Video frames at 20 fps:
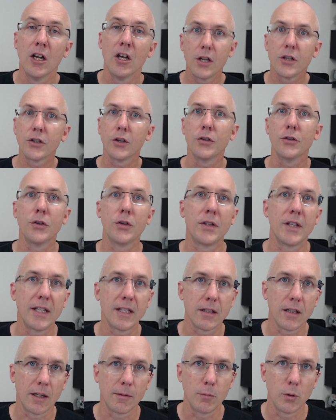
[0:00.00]
So do things
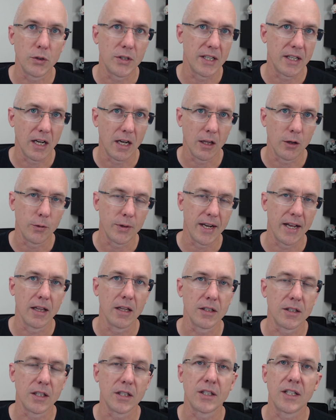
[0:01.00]
like Monte Carlo
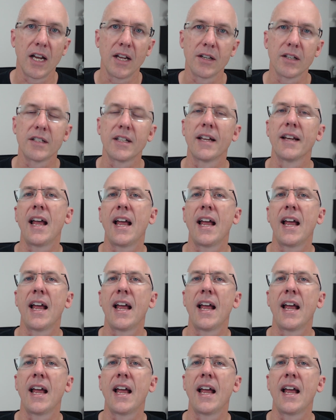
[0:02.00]
analysis to understand